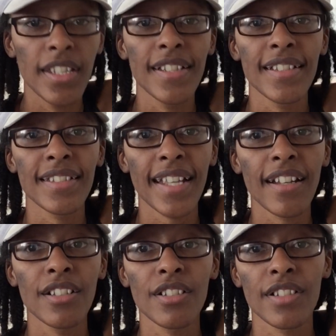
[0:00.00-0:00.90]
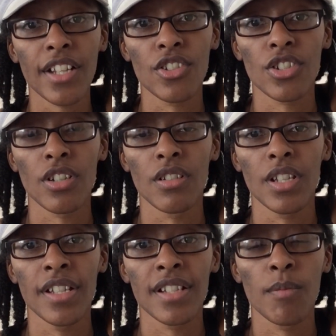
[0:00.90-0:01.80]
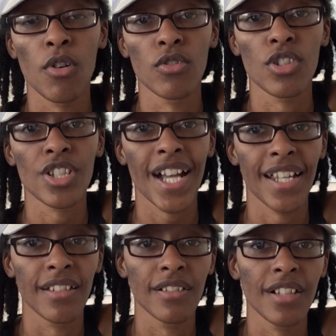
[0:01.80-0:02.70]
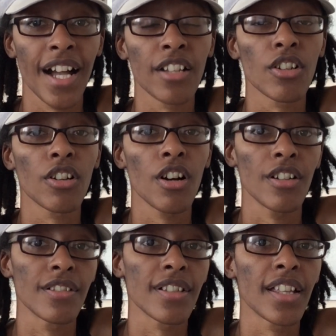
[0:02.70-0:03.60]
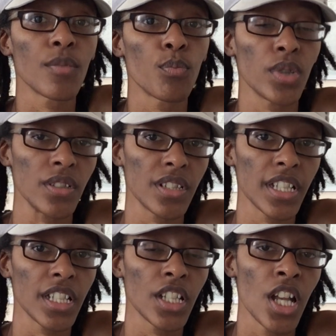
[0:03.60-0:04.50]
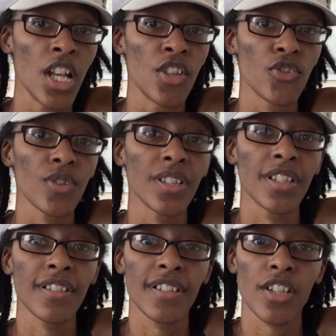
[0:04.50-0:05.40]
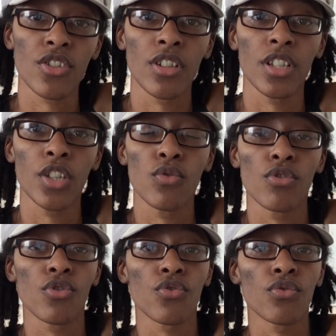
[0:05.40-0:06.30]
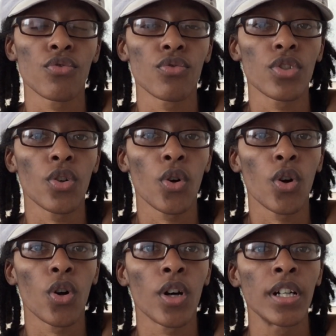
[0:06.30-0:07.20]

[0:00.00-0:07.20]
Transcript: The second section is about channel and content building. So in this section they go through your